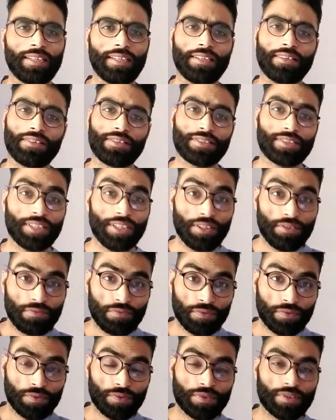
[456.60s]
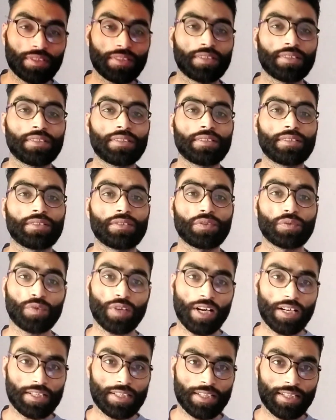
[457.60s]
he received food,
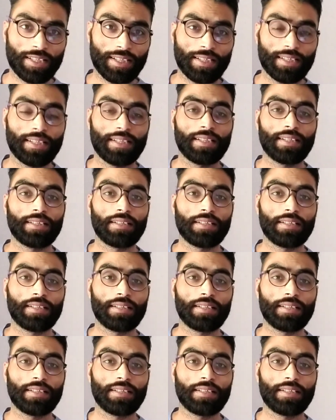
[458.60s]
water,